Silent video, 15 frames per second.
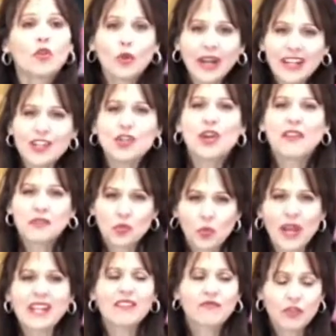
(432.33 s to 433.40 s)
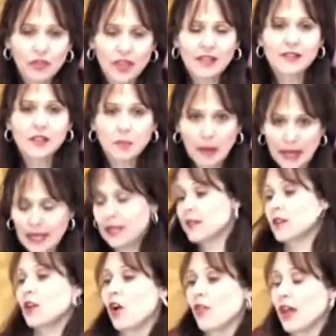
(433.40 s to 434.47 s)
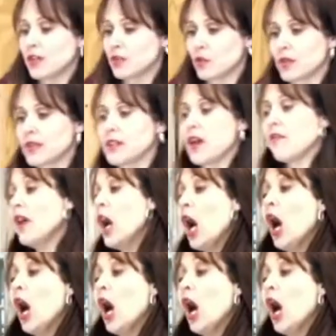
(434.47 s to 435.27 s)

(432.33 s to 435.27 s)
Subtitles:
Granted, you have to wait for things to paint and all that sort of stuff.